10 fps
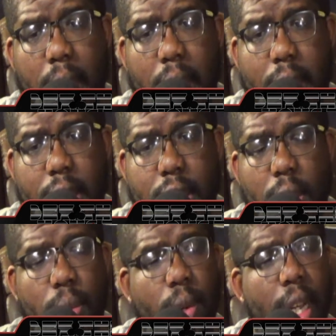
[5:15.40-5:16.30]

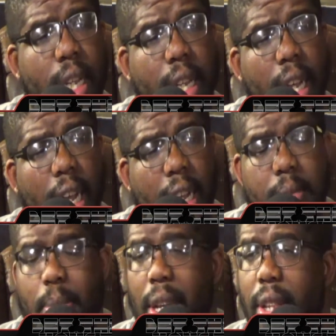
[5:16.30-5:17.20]
showing
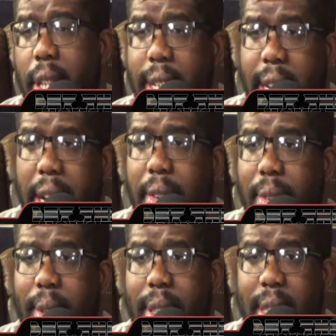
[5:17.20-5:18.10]
unmotherly
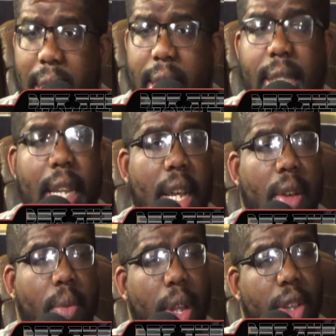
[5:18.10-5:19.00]
characteristics,
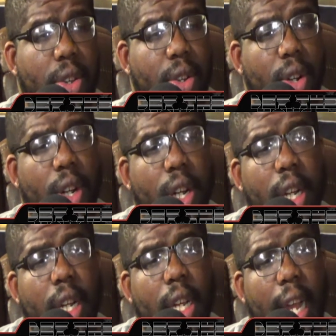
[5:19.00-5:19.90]
when you're
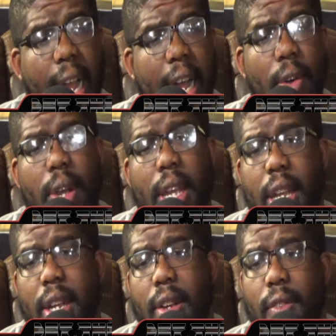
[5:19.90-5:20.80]
out
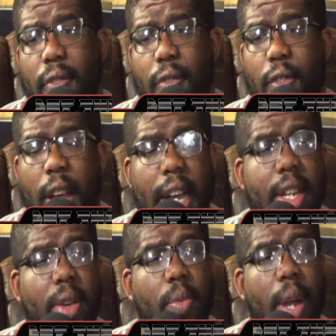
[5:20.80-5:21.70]
here
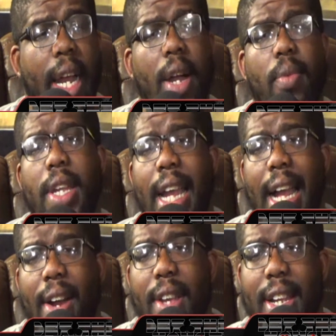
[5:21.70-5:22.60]
flying around, when you're
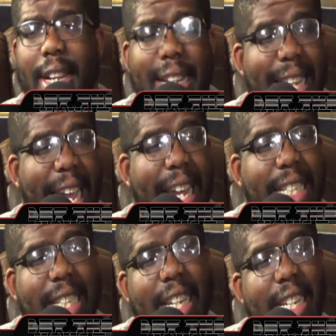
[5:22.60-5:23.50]
out here
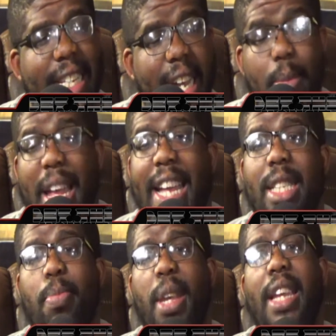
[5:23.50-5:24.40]
engaging in
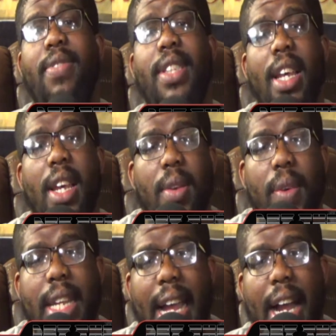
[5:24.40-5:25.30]
dumbass beefs,
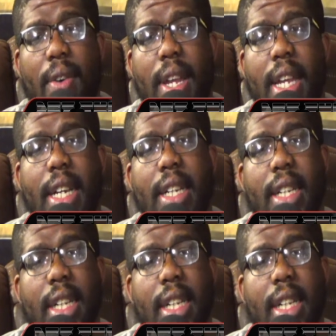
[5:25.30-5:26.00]
when you're out here,